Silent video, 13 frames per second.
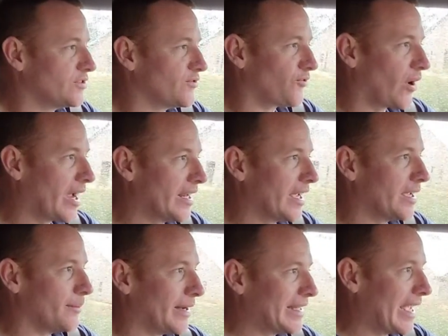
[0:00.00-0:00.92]
It's
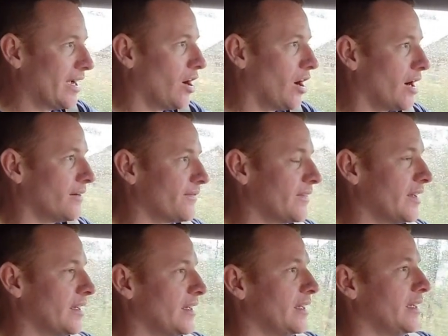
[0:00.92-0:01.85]
Friday, my day off,
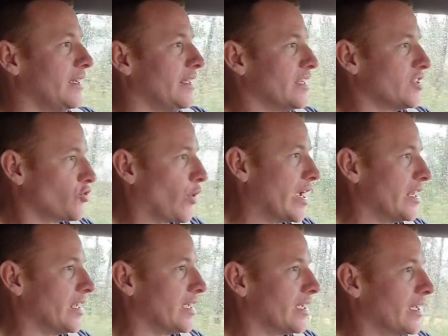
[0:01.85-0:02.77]
and it's
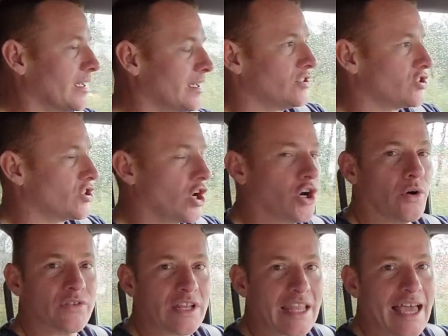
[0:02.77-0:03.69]
raining. So
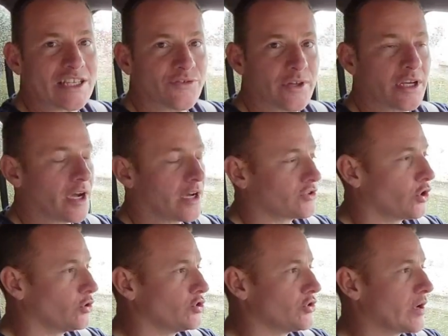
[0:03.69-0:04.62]
on the last video, I
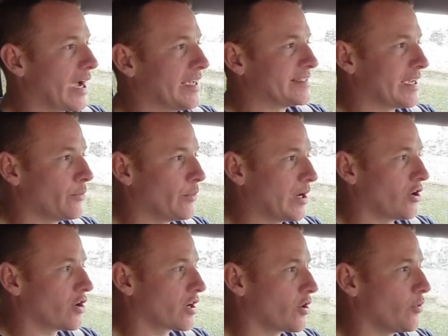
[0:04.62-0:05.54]
told you guys that we
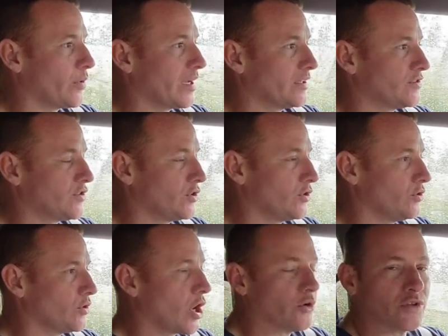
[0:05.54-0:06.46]
are going
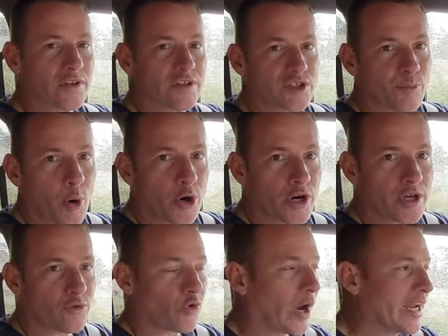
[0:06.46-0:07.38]
to go to the
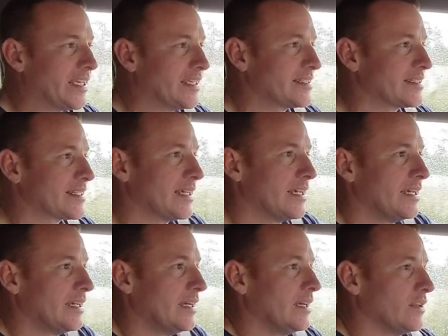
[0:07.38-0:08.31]
Sparta race,
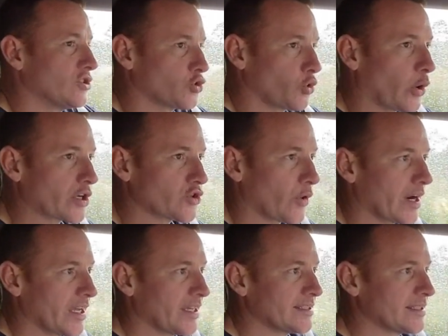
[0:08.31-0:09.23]
the Sorks
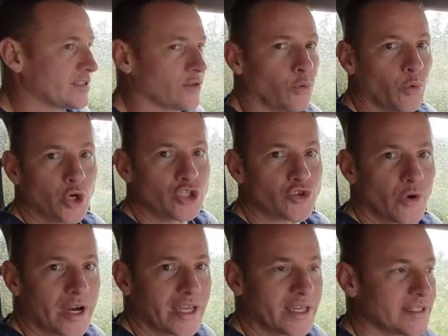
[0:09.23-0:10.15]
race, it's a woods
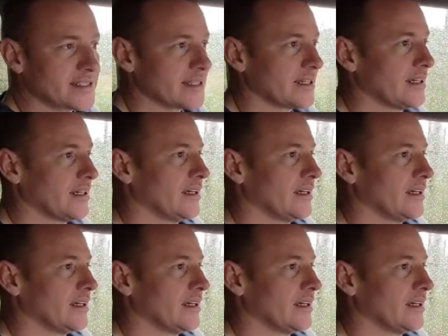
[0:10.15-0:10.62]
race.